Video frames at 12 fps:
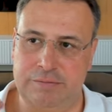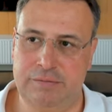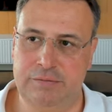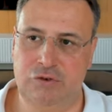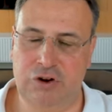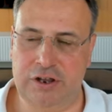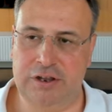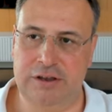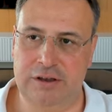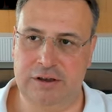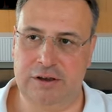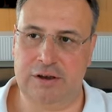
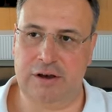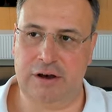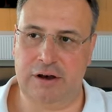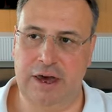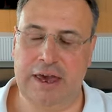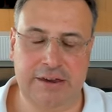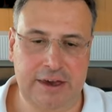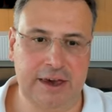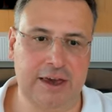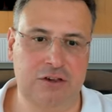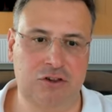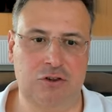really
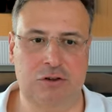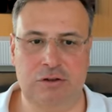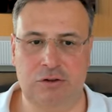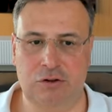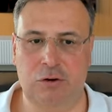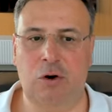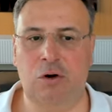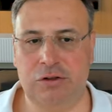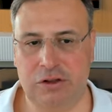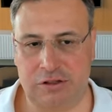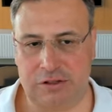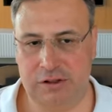engage, all
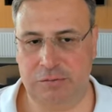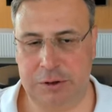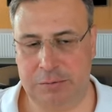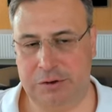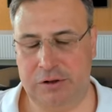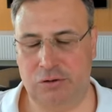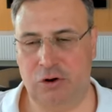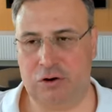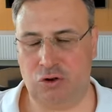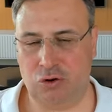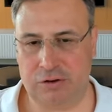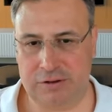these new people who are
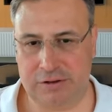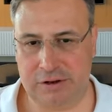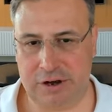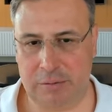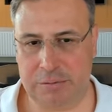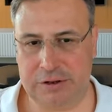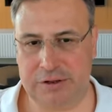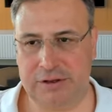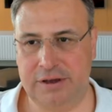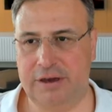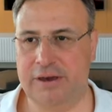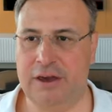joining the company,
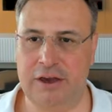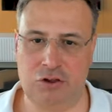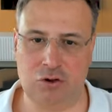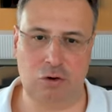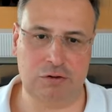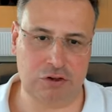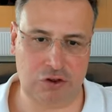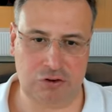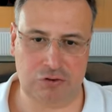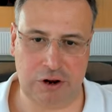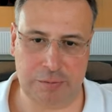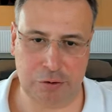engage all the junior
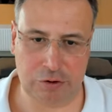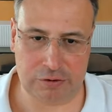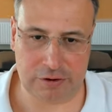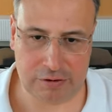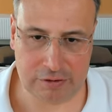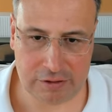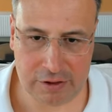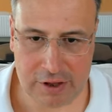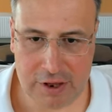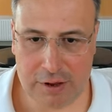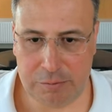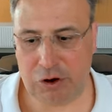employees,
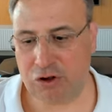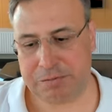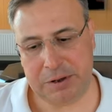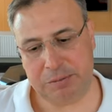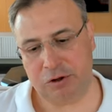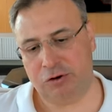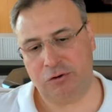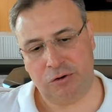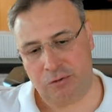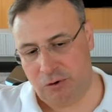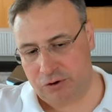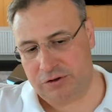because people who were
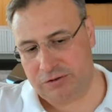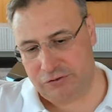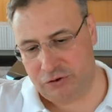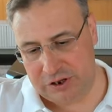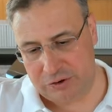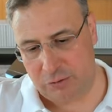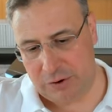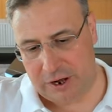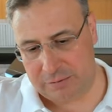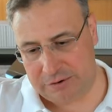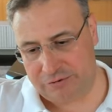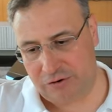working really well
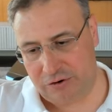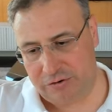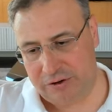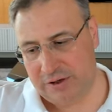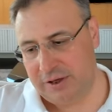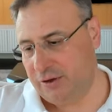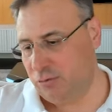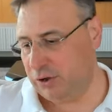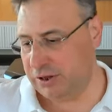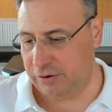before, when they